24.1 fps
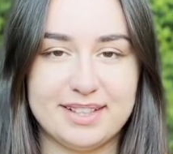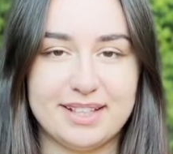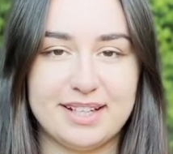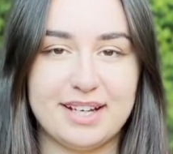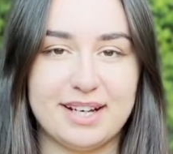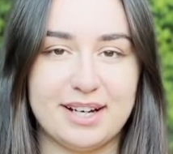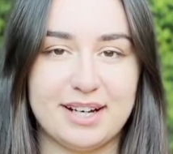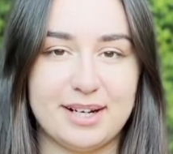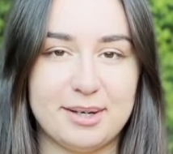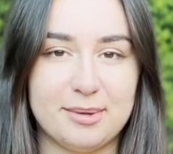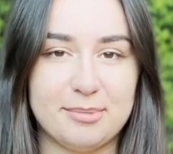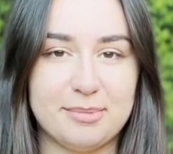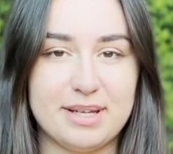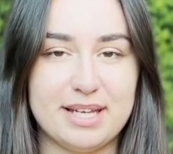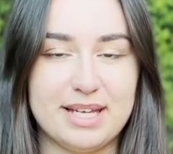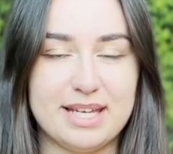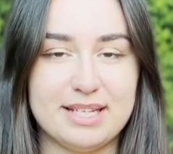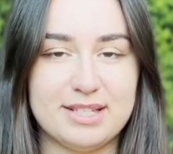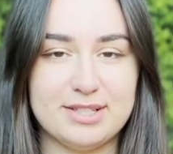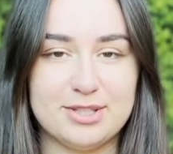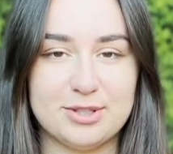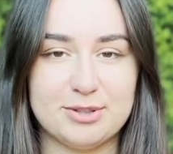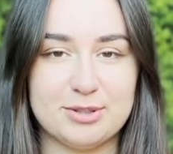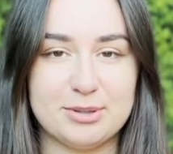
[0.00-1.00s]
come
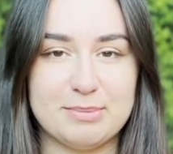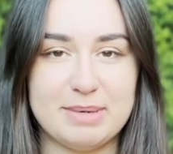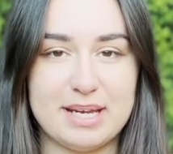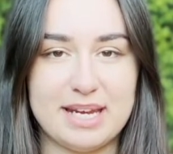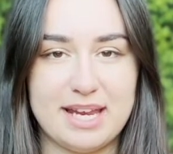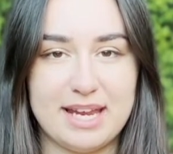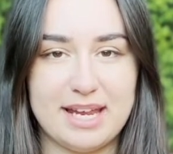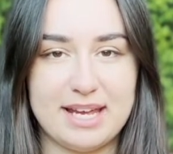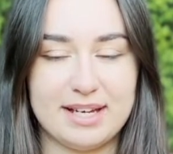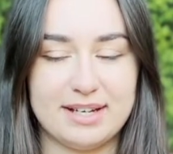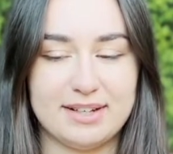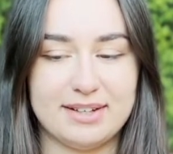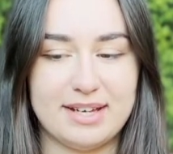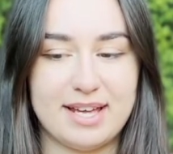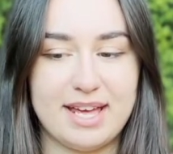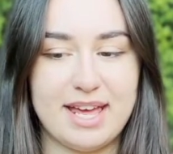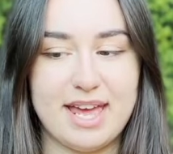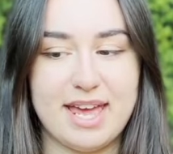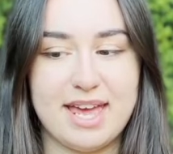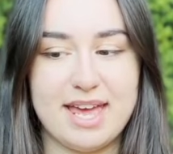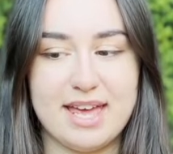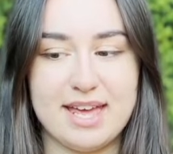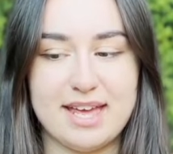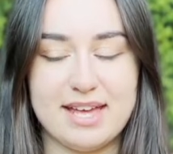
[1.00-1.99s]
into Romania,
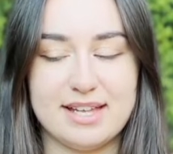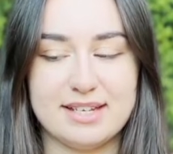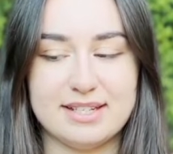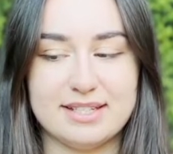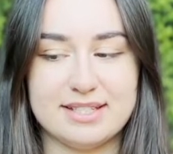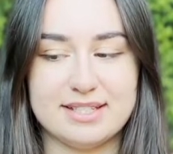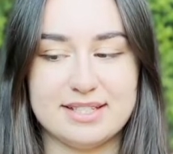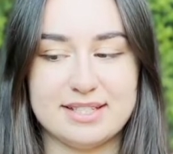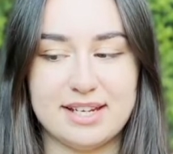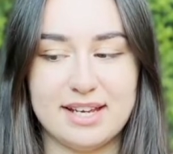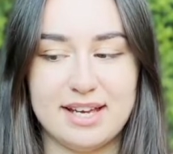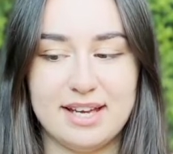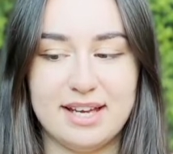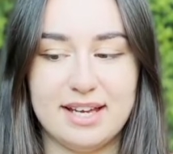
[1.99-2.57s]
and